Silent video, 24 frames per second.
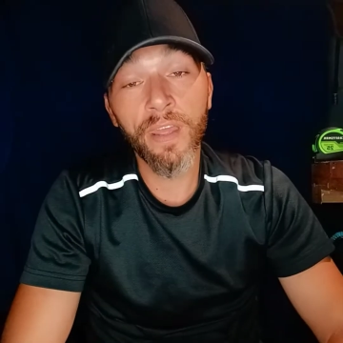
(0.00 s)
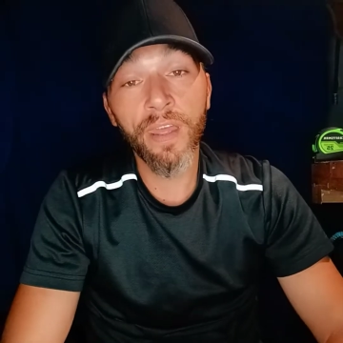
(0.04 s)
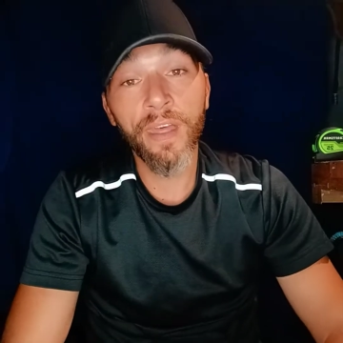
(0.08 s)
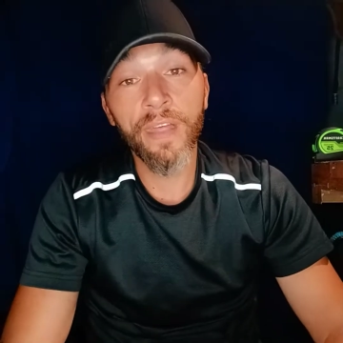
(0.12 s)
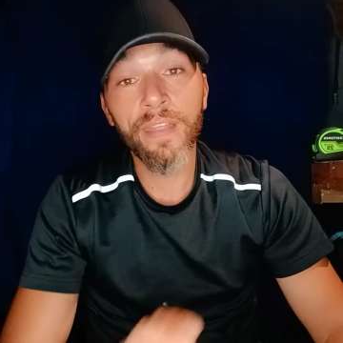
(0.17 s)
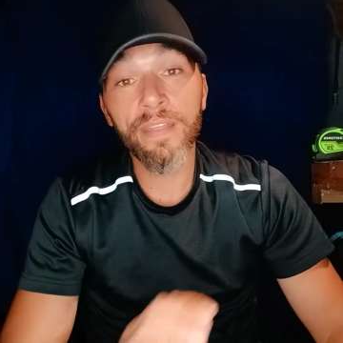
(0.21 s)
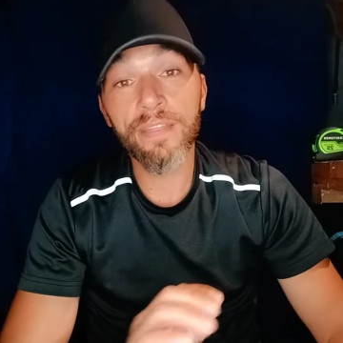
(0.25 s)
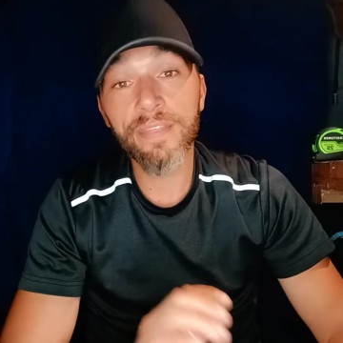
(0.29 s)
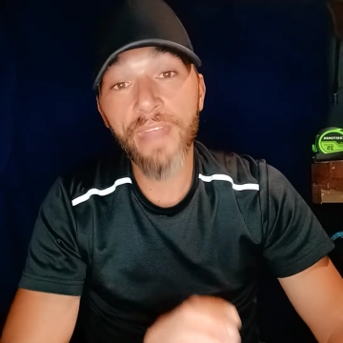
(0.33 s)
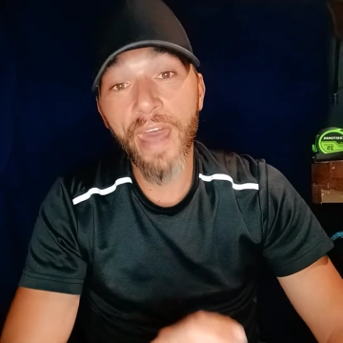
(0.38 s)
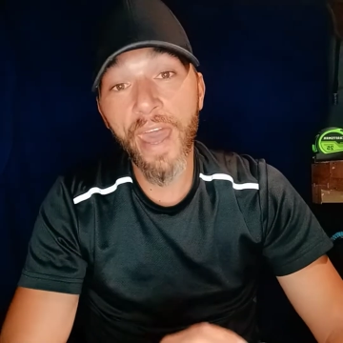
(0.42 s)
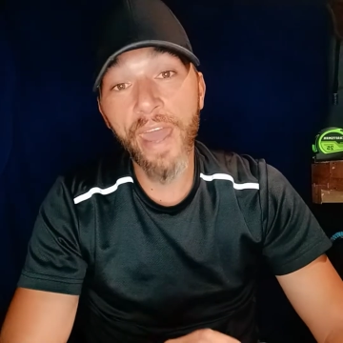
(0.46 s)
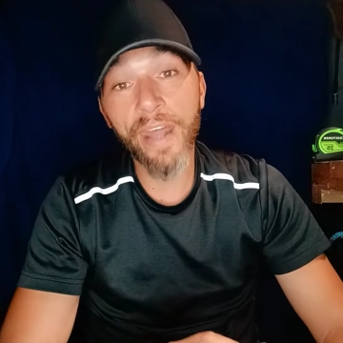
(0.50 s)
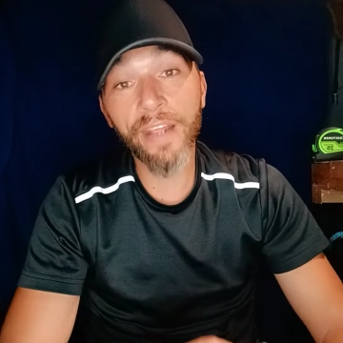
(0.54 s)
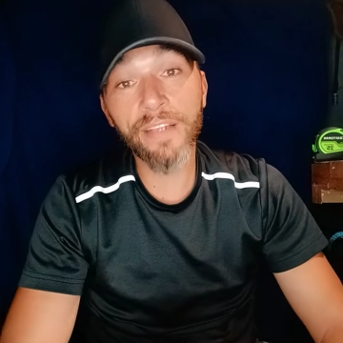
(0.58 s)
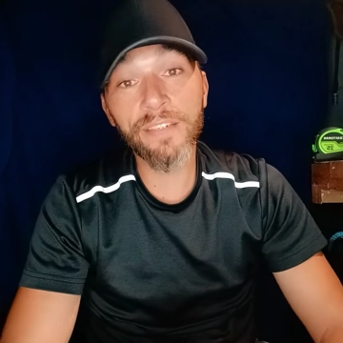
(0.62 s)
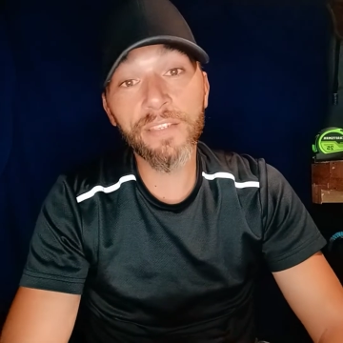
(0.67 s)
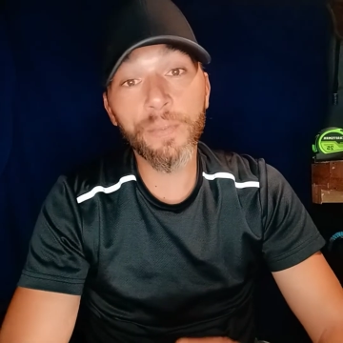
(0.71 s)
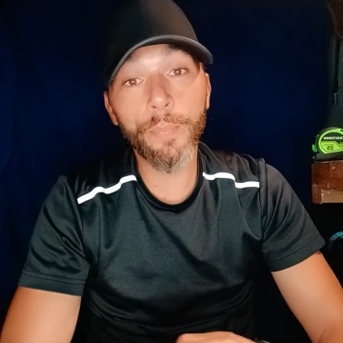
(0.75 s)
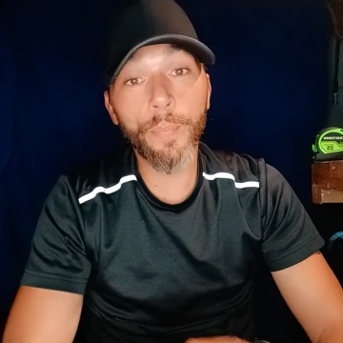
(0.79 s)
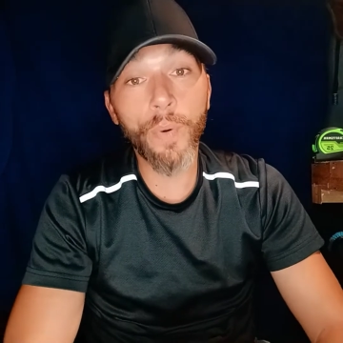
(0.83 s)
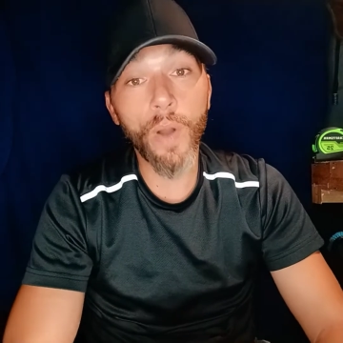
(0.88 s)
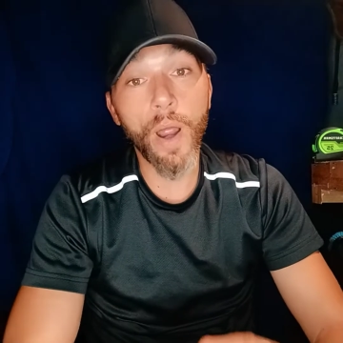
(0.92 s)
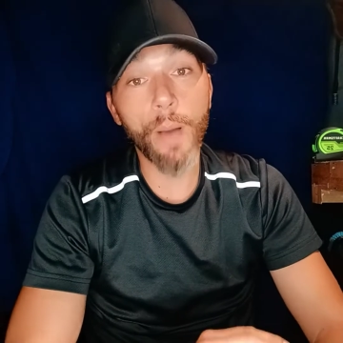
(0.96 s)
That is the
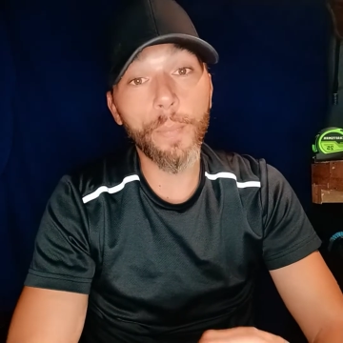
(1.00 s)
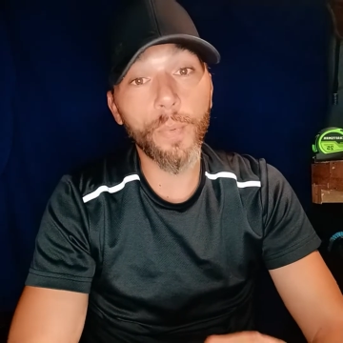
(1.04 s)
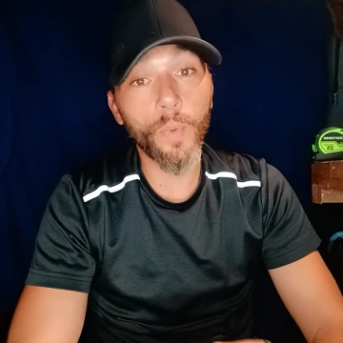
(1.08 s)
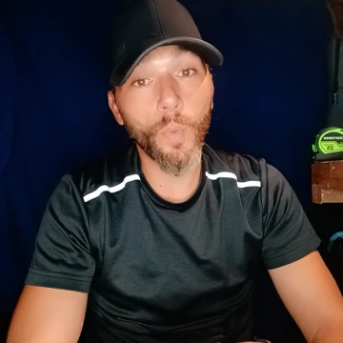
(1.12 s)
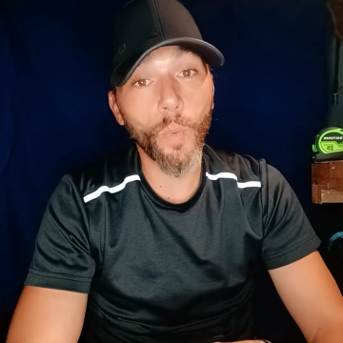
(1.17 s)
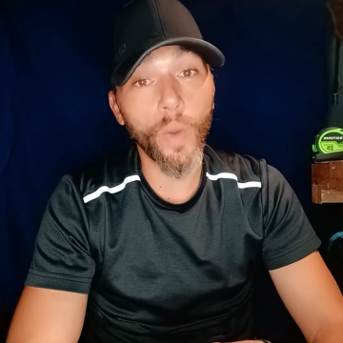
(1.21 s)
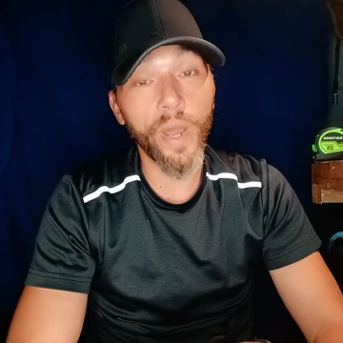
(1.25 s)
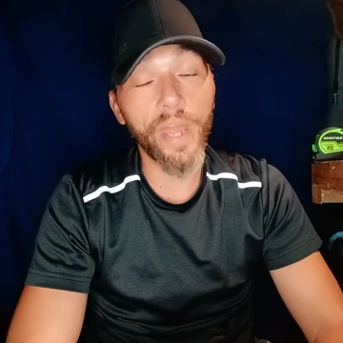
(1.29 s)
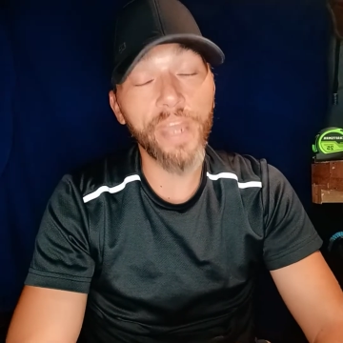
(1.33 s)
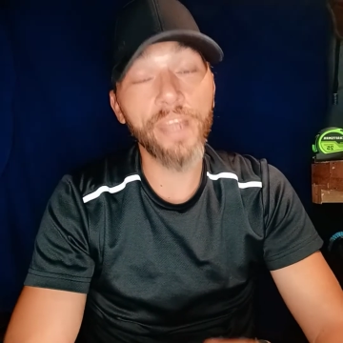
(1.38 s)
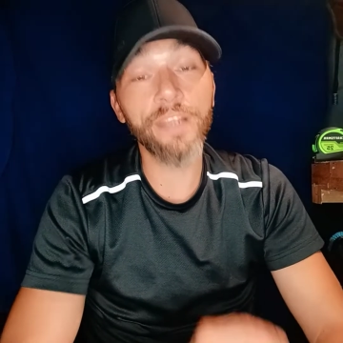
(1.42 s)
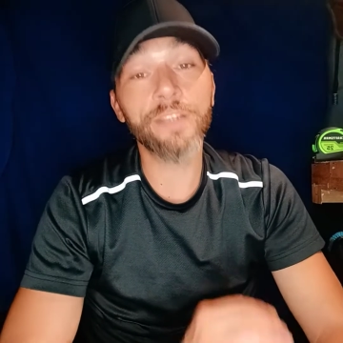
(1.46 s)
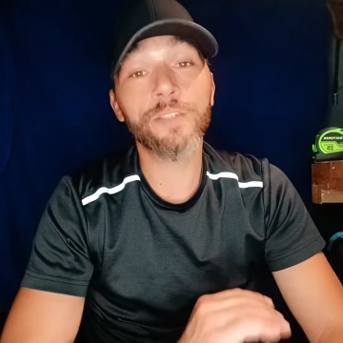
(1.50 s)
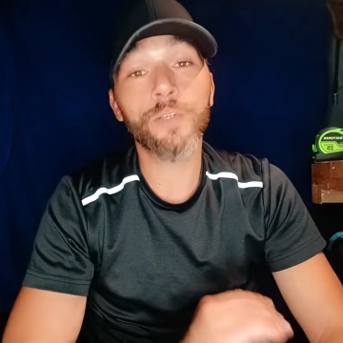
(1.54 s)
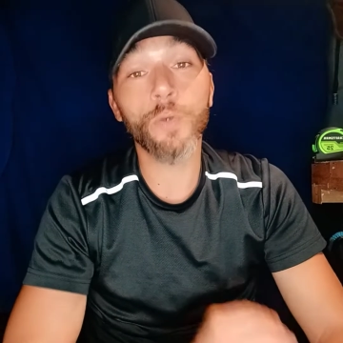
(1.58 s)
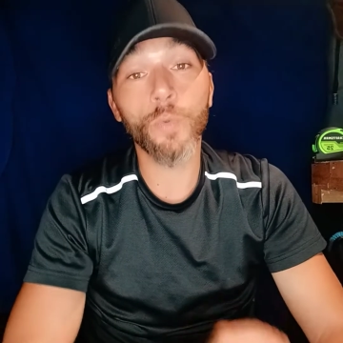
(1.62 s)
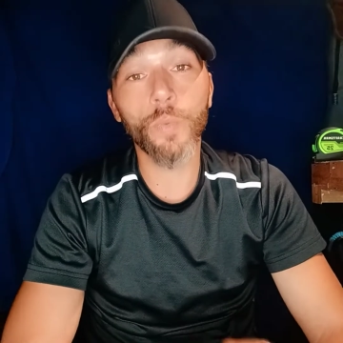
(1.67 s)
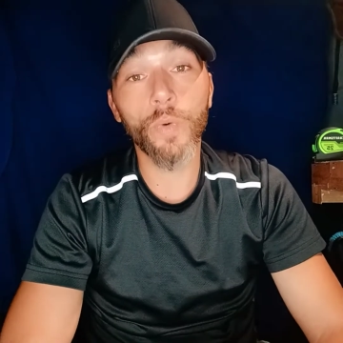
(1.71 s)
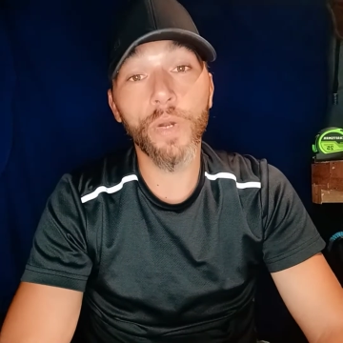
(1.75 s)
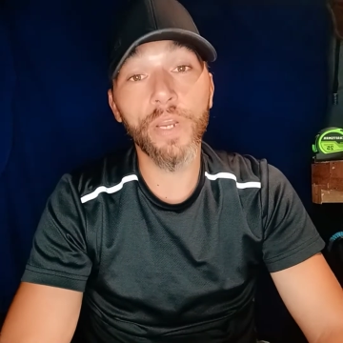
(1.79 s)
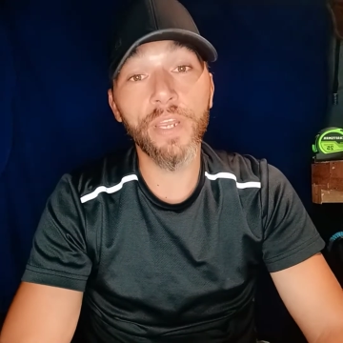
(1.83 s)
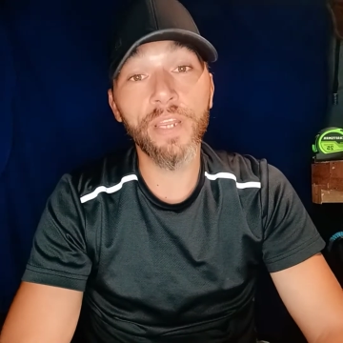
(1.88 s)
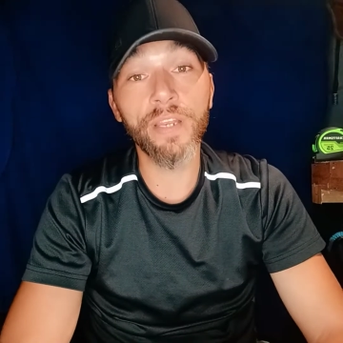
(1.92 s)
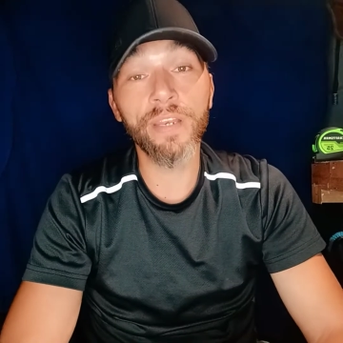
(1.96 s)
proper way to
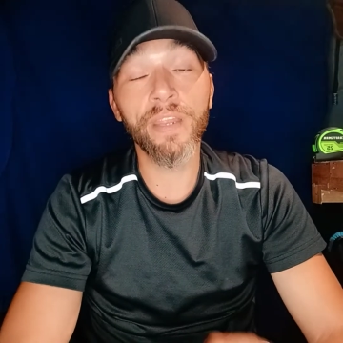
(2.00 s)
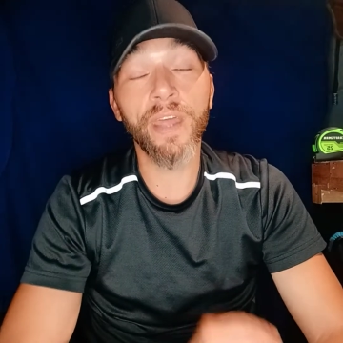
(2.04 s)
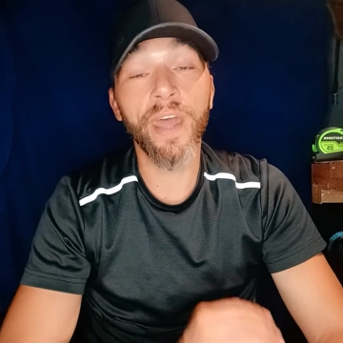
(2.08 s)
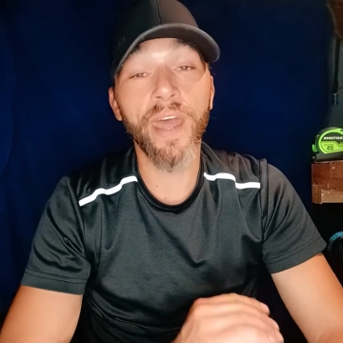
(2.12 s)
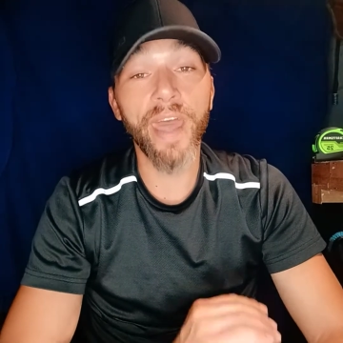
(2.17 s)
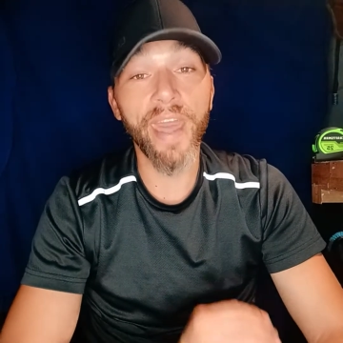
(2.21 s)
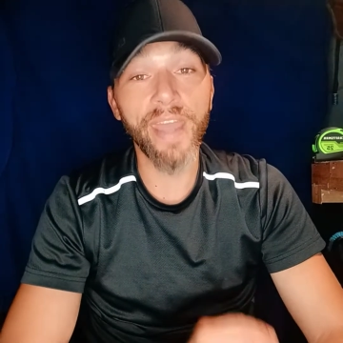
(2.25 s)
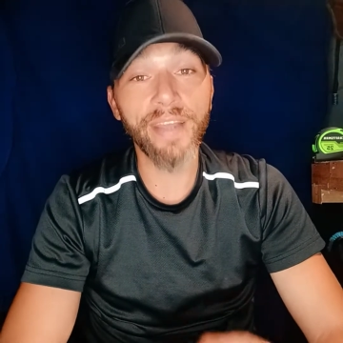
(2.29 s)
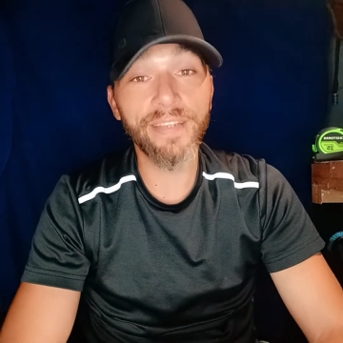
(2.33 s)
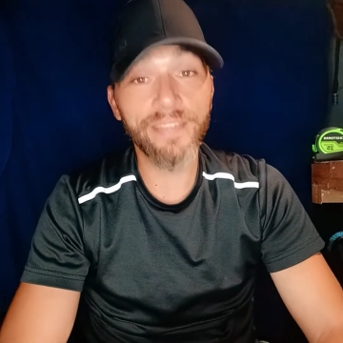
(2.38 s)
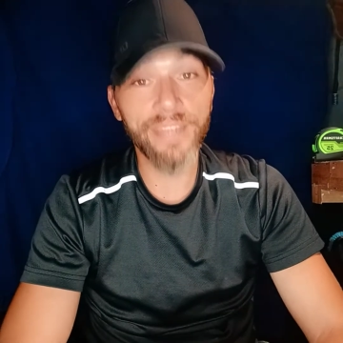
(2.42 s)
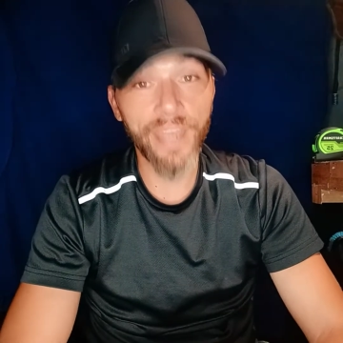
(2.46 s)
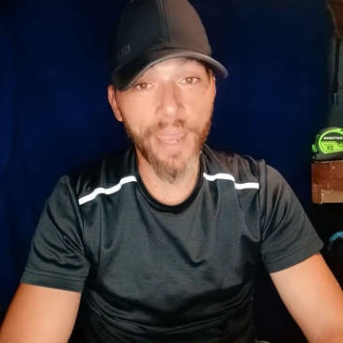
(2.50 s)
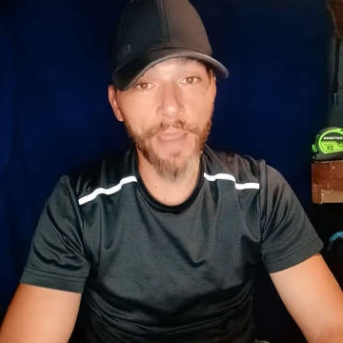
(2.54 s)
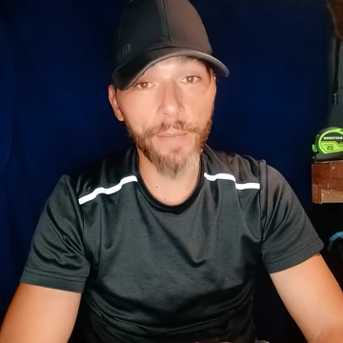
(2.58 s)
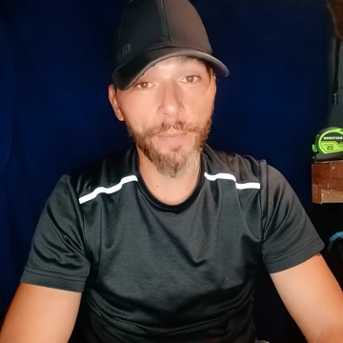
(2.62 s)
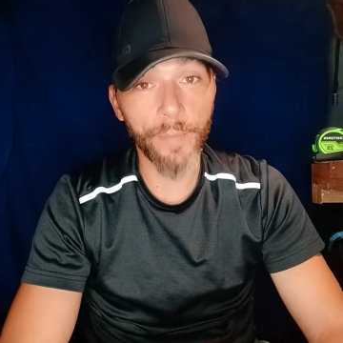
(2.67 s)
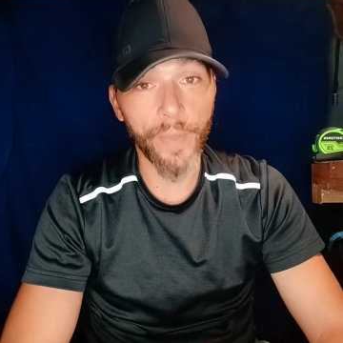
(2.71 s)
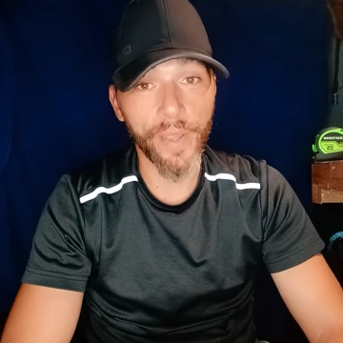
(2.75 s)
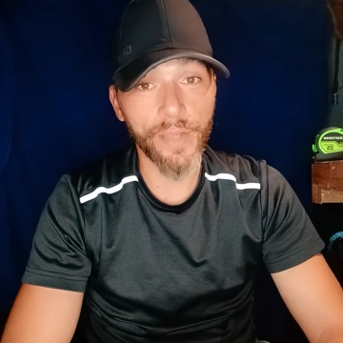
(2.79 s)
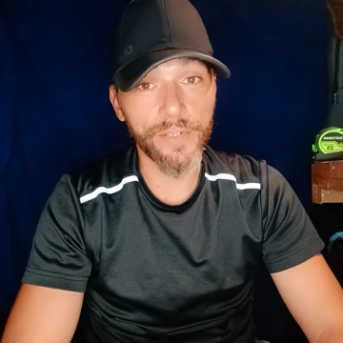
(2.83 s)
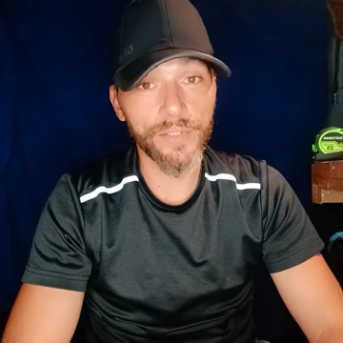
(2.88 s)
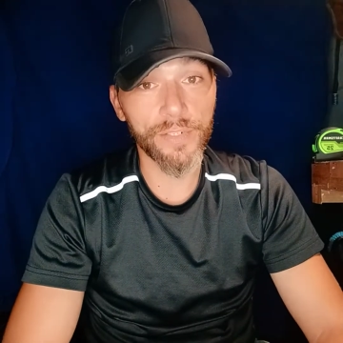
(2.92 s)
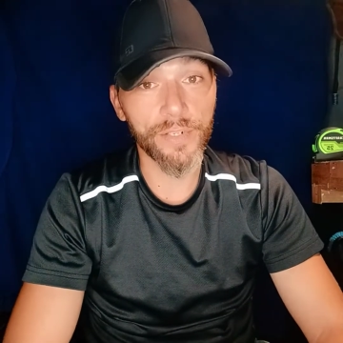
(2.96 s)
read a tape
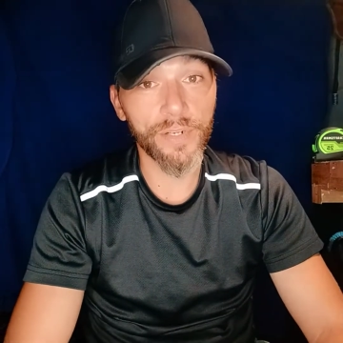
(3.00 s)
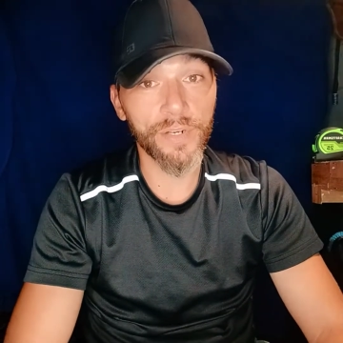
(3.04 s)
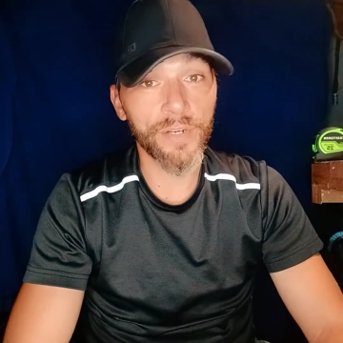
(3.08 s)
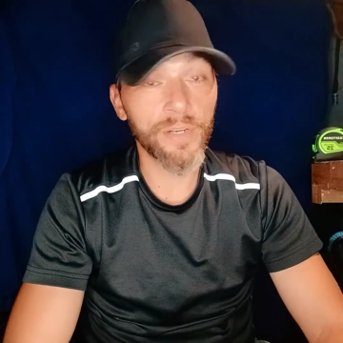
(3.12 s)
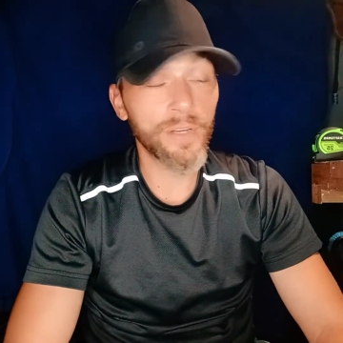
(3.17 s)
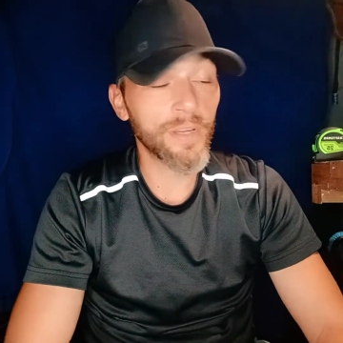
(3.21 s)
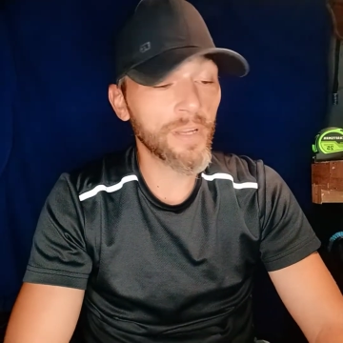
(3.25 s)
measure.